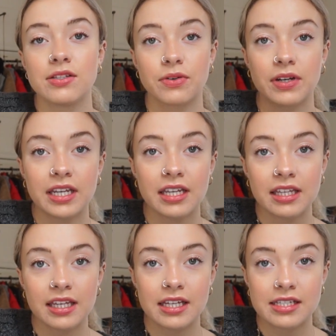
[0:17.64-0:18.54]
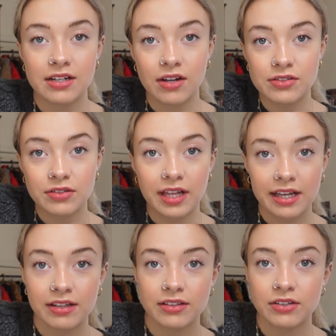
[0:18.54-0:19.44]
it's Rohini Elise, and I'll do
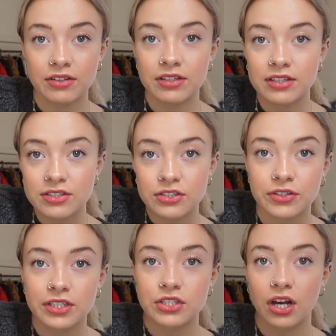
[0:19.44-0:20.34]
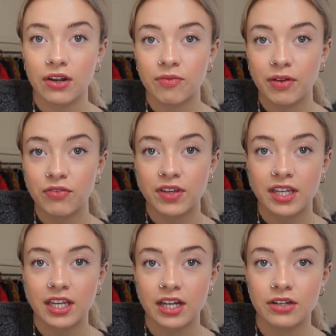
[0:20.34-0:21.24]
like a little screenshot of my
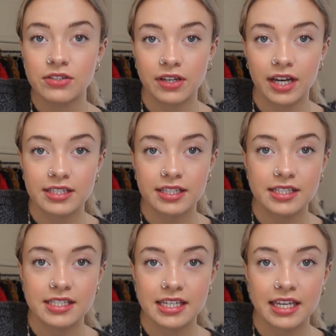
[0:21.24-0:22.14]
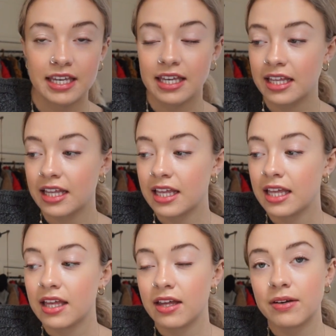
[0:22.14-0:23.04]
feed here so you guys can see
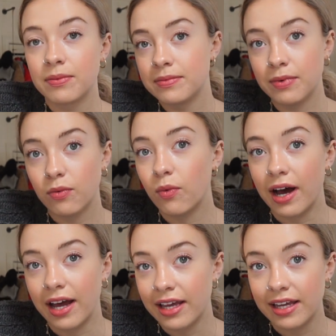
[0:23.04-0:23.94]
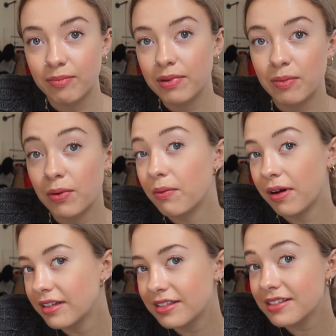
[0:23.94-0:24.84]
why people
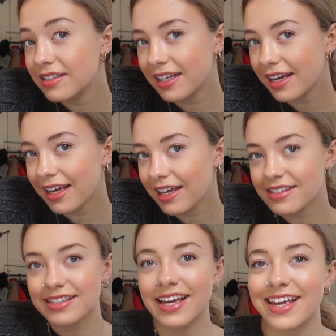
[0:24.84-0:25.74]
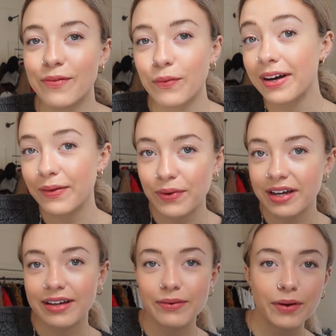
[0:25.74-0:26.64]
want to see, I guess, what
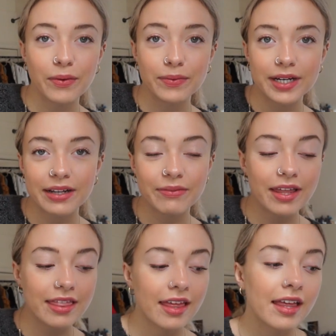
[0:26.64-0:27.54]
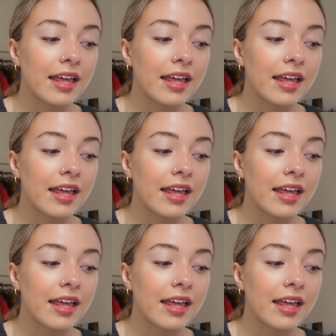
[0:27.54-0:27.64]
we're working with.